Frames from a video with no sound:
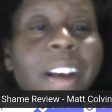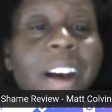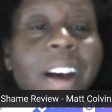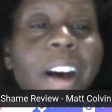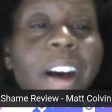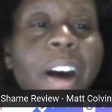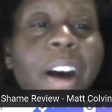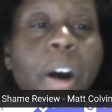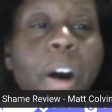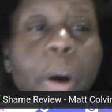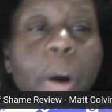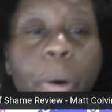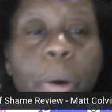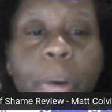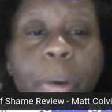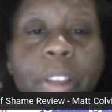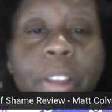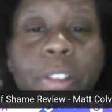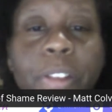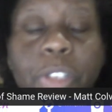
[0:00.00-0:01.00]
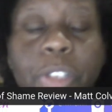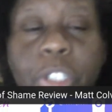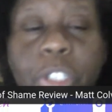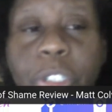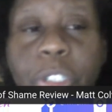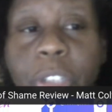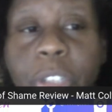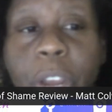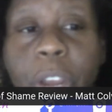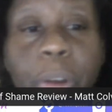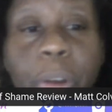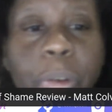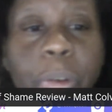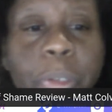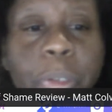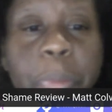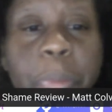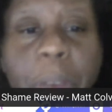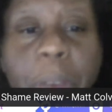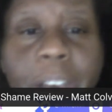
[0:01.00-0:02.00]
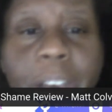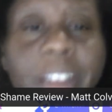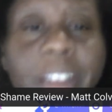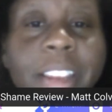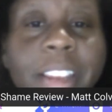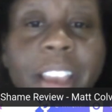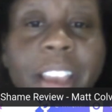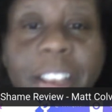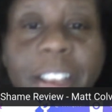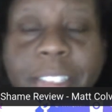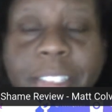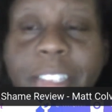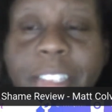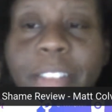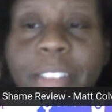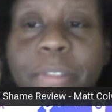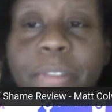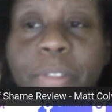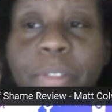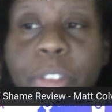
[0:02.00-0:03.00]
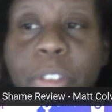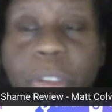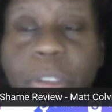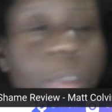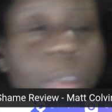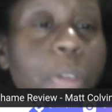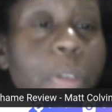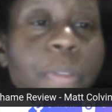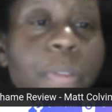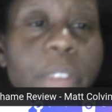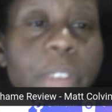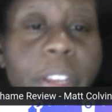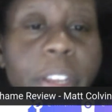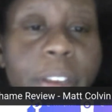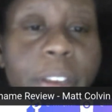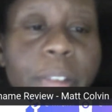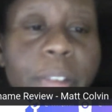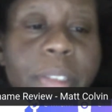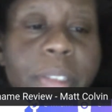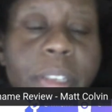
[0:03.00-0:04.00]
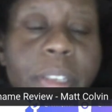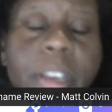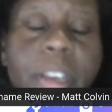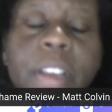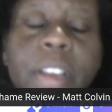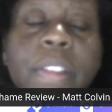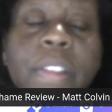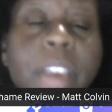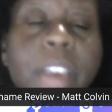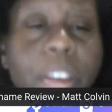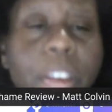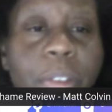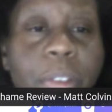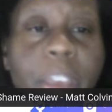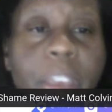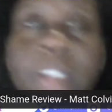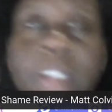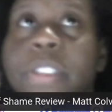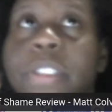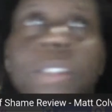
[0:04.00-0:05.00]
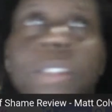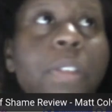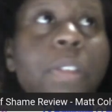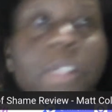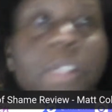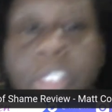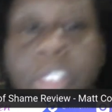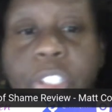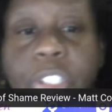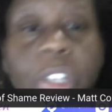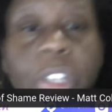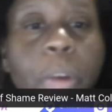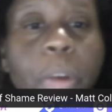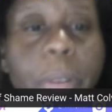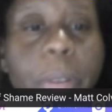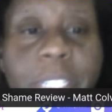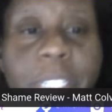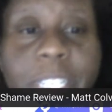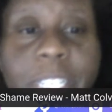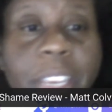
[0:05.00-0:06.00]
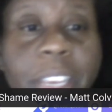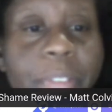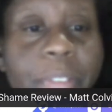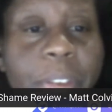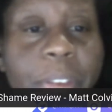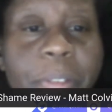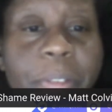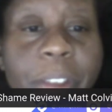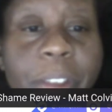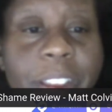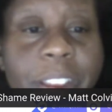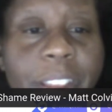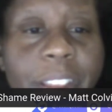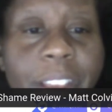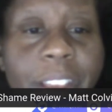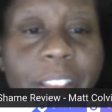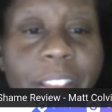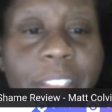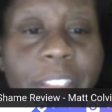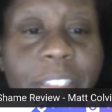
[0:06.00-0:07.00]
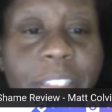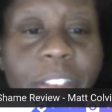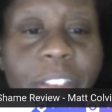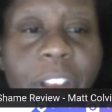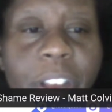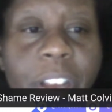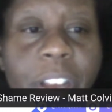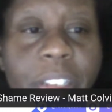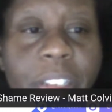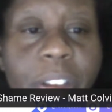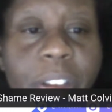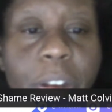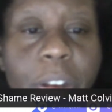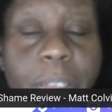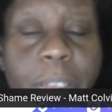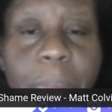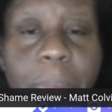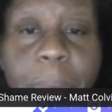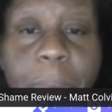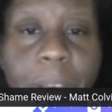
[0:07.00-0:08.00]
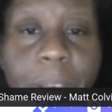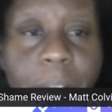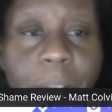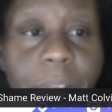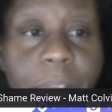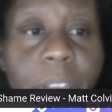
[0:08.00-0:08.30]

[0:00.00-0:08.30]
other shows, podcasts, YouTube videos there's a show on TV right now that talks about